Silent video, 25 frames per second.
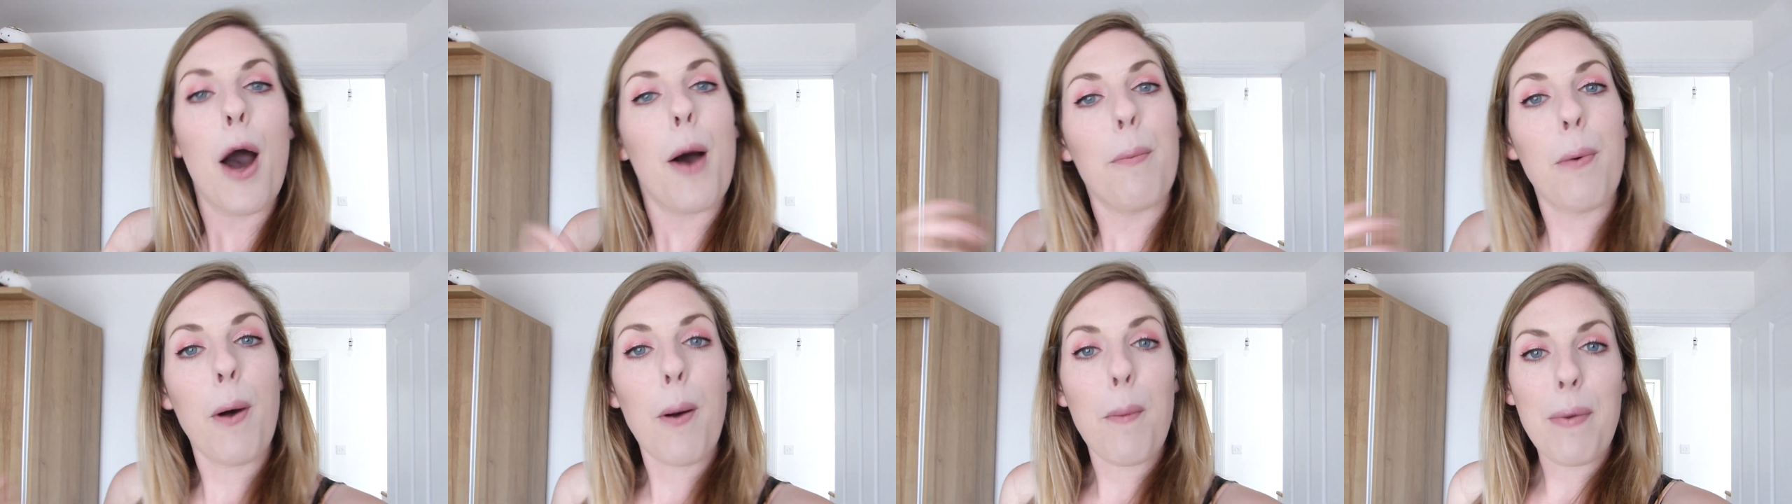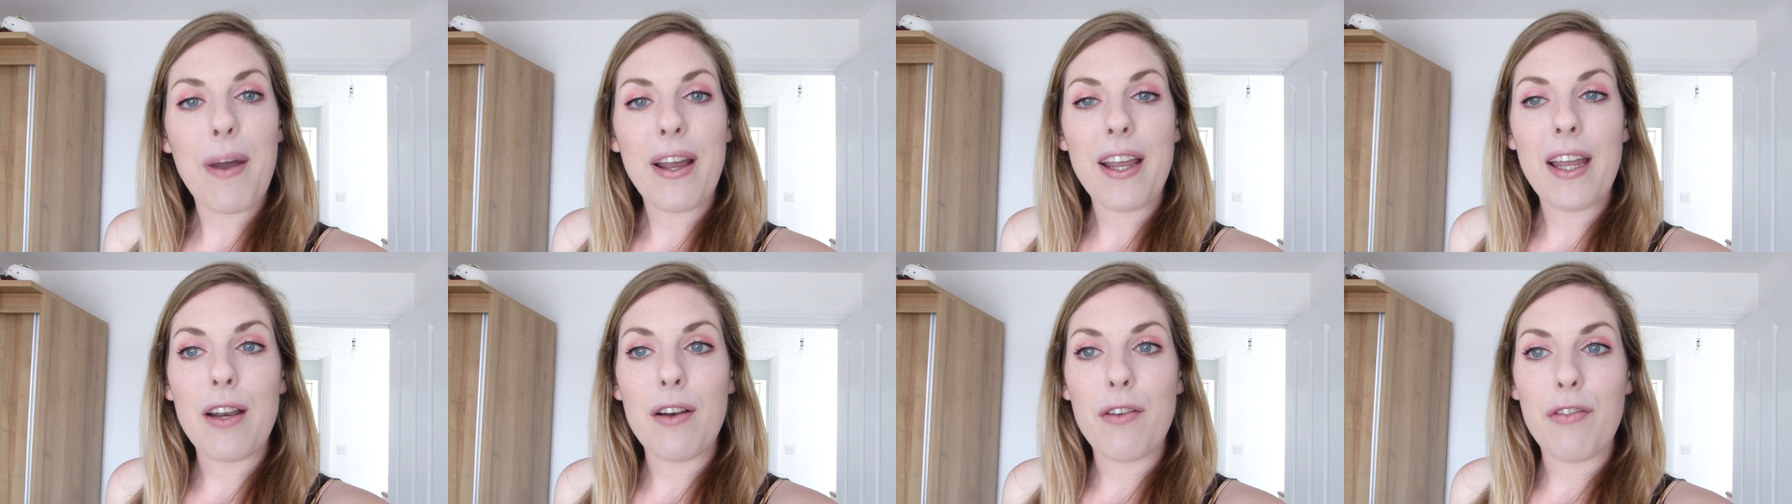I'll pop
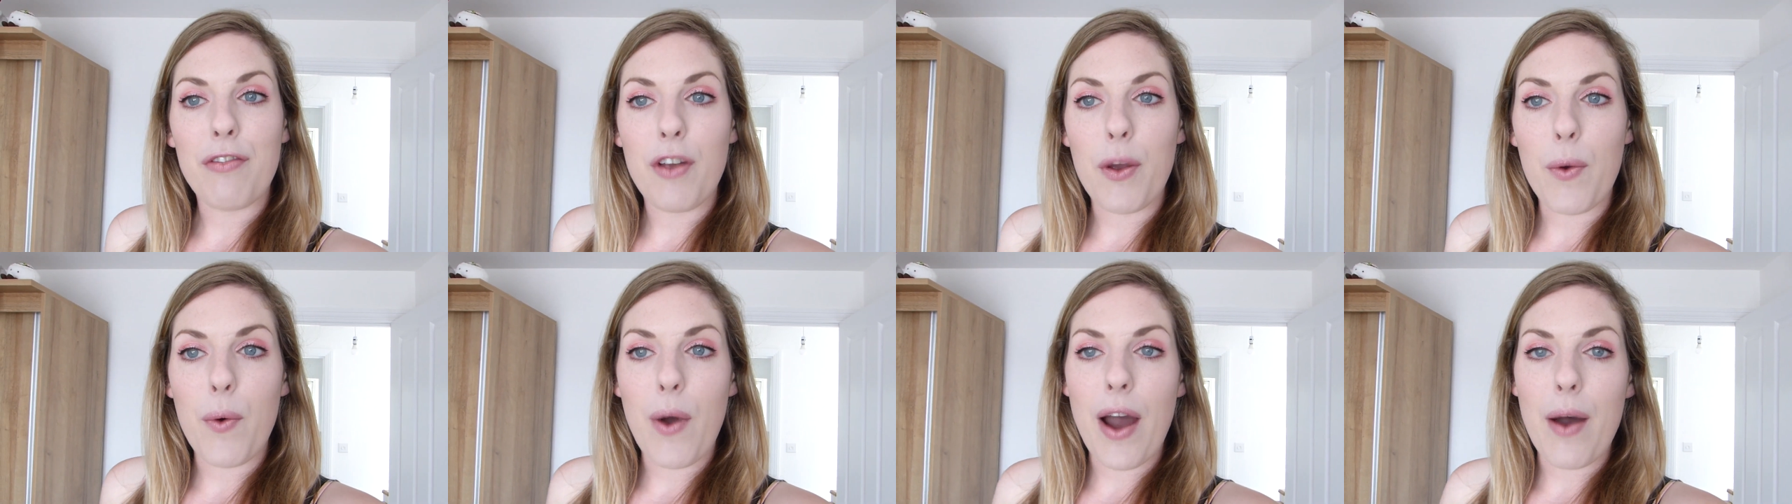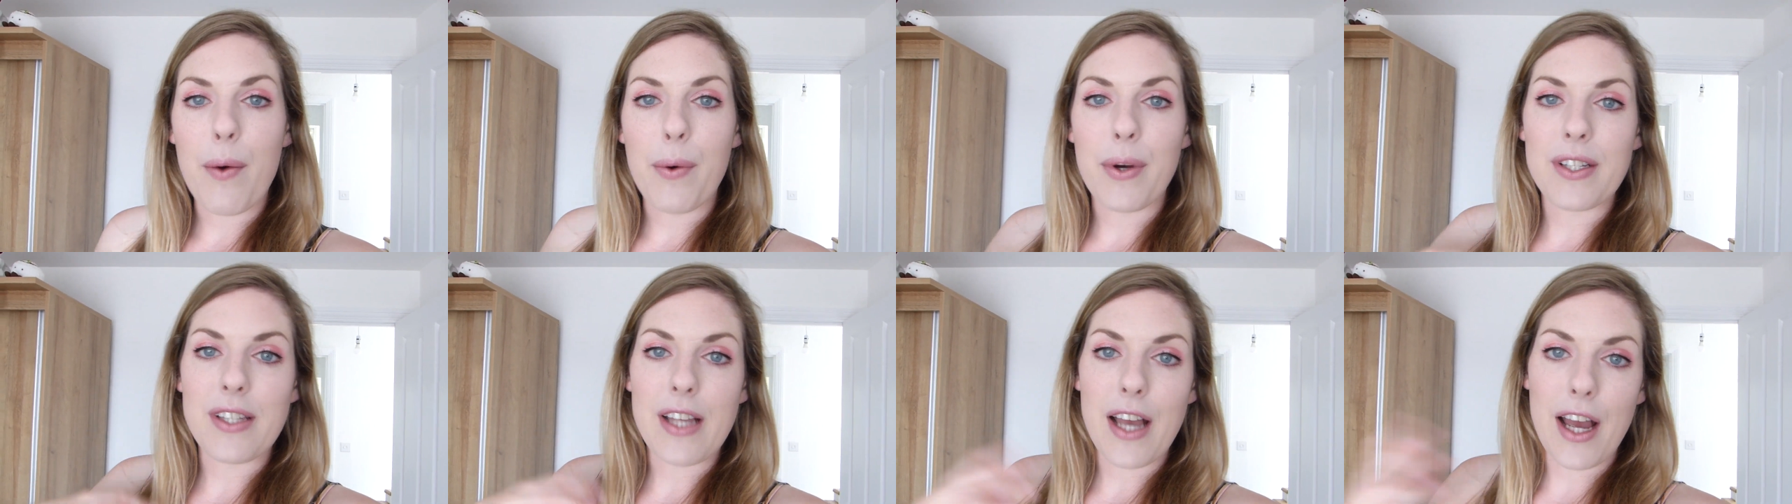back in a few
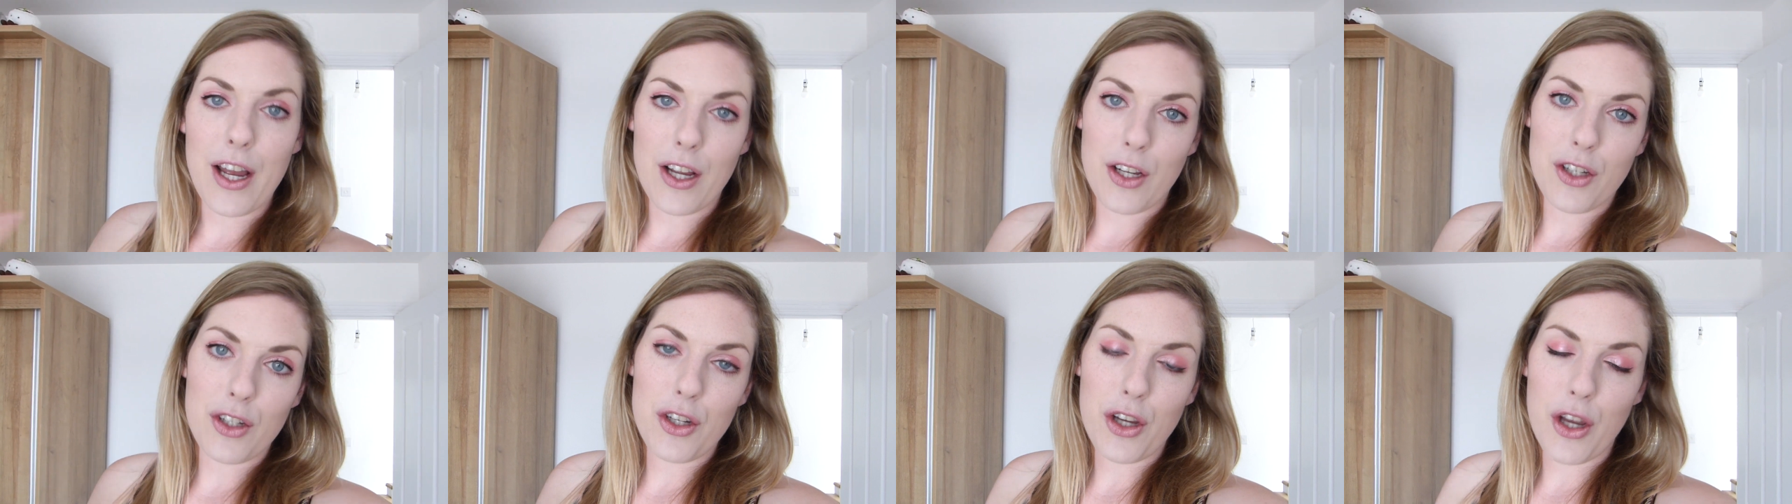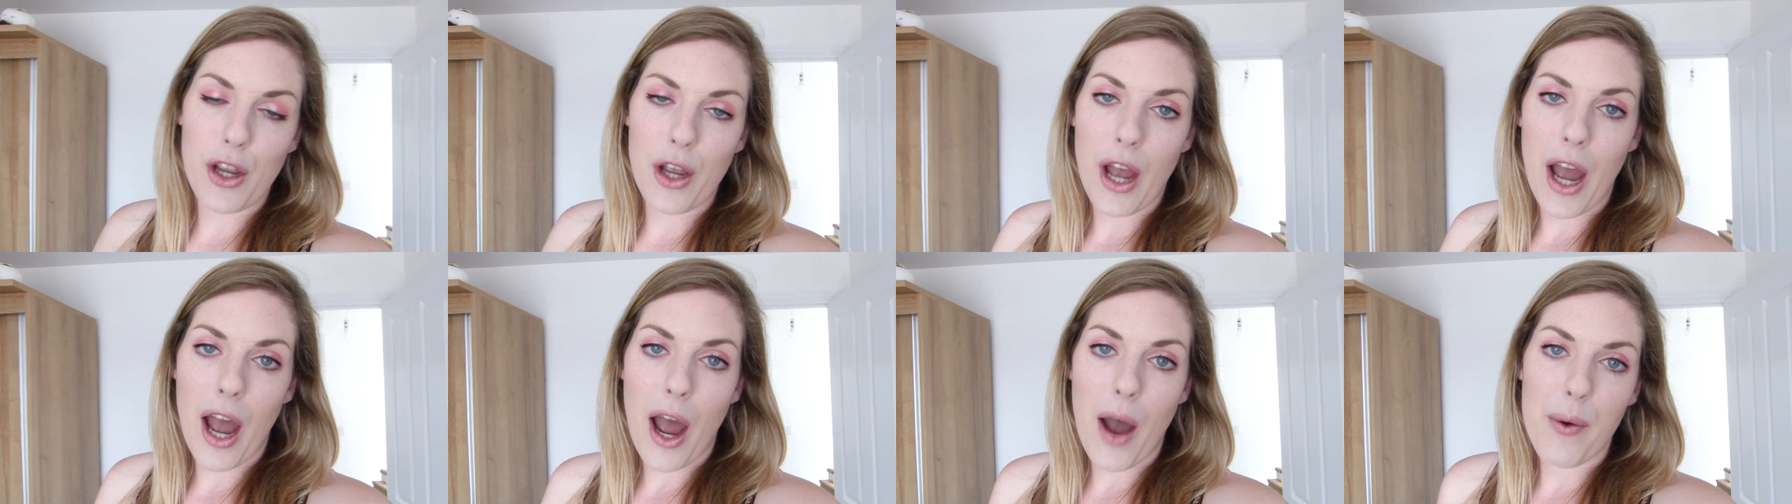hours and
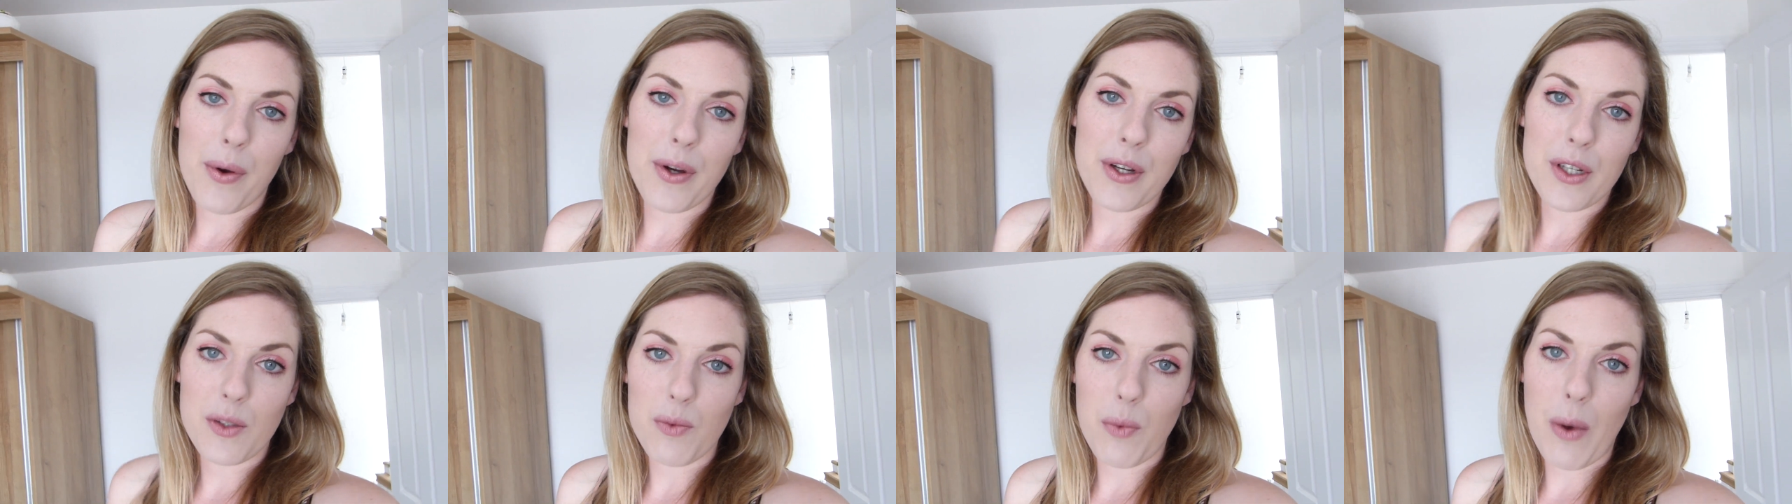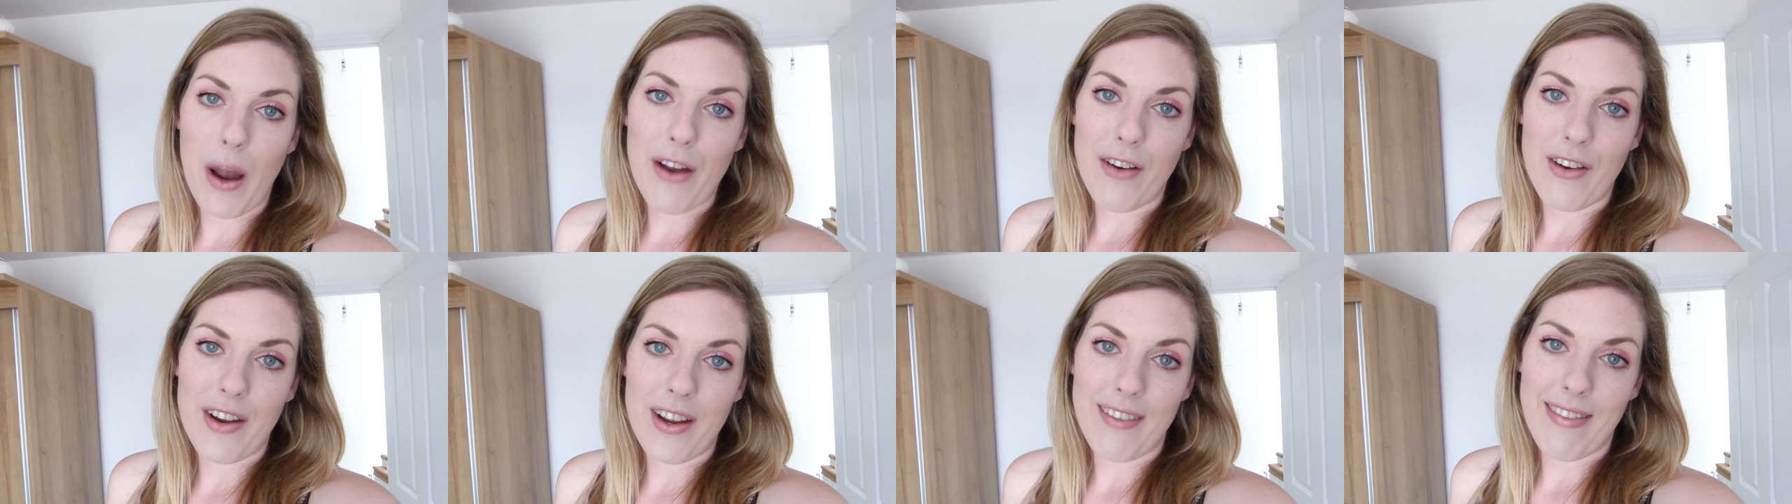show you how it's
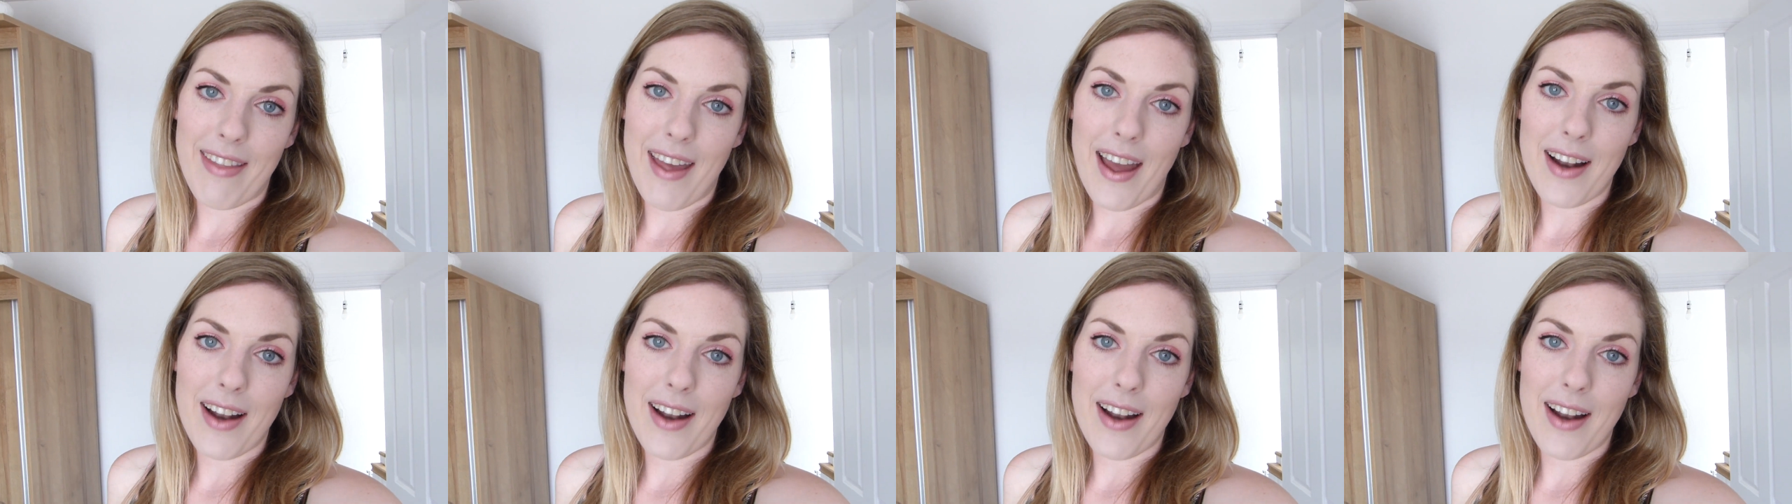wearing